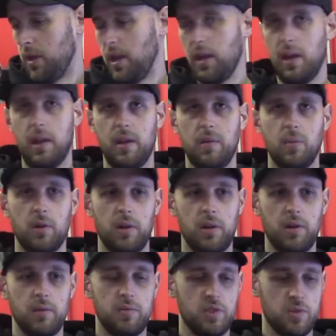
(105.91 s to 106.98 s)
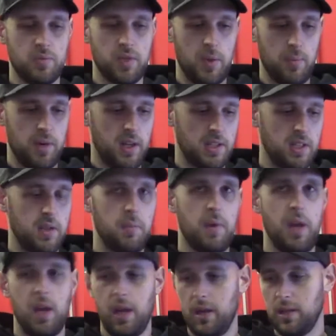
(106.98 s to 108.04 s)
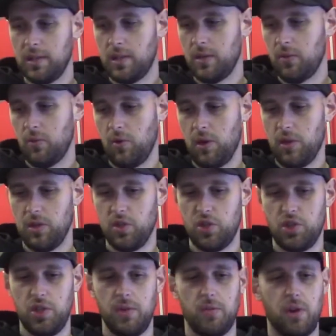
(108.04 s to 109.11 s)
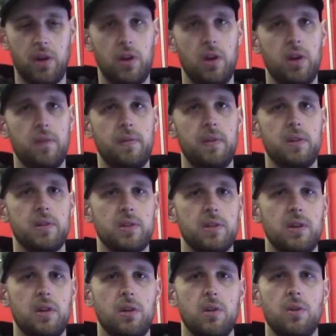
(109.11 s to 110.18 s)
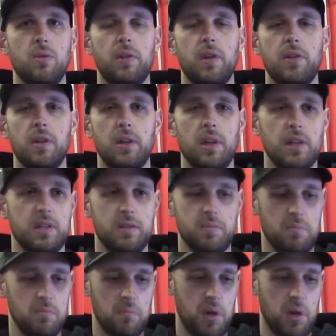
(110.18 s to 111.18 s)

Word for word: and we're gonna just dump it onto the paint and it's gonna run and sheet right off so nothing gets